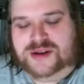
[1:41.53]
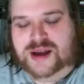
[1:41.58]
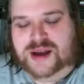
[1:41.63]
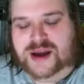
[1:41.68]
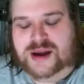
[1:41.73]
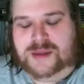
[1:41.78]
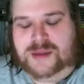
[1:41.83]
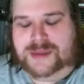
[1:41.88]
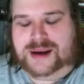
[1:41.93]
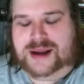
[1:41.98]

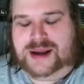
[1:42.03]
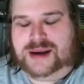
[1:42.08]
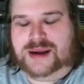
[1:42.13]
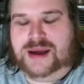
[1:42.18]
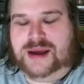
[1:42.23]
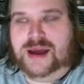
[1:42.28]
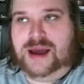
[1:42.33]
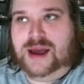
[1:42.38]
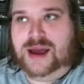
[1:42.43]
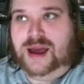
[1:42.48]
I, I mean, I
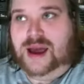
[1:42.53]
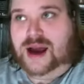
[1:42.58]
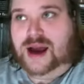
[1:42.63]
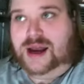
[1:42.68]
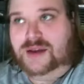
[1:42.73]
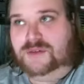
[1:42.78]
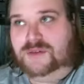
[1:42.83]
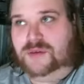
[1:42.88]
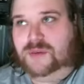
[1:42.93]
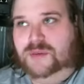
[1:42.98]

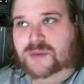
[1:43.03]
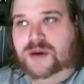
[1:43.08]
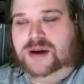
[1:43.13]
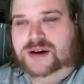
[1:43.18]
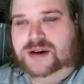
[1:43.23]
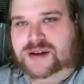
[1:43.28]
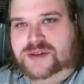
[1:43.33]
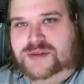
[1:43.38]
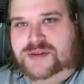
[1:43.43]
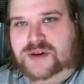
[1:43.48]
I never
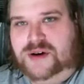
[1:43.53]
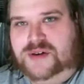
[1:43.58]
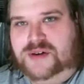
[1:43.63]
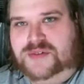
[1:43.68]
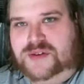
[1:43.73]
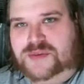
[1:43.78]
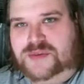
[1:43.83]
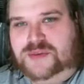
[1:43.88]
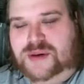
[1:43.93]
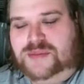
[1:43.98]
wanted to start
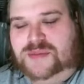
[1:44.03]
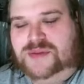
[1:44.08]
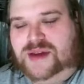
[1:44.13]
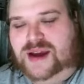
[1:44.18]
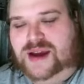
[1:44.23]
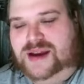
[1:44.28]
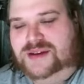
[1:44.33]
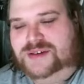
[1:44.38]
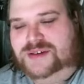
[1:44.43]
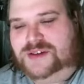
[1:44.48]
this
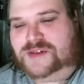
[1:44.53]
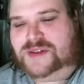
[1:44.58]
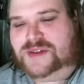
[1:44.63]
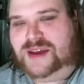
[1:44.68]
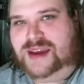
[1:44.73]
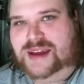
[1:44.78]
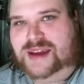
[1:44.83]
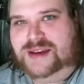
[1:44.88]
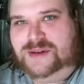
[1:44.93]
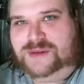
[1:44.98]
website just
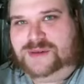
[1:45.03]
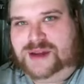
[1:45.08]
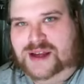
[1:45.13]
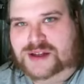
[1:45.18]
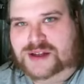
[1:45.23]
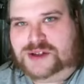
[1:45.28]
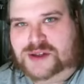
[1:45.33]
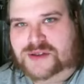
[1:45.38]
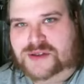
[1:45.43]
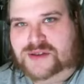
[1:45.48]
to get
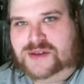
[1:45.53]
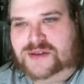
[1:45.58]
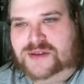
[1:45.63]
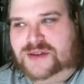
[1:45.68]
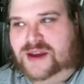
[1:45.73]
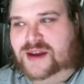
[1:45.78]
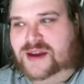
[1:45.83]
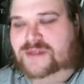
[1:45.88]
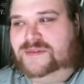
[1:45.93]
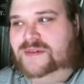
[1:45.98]
donations and
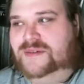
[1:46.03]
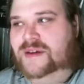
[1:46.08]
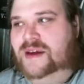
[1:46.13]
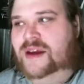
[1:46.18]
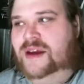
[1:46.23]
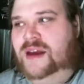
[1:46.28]
stuff.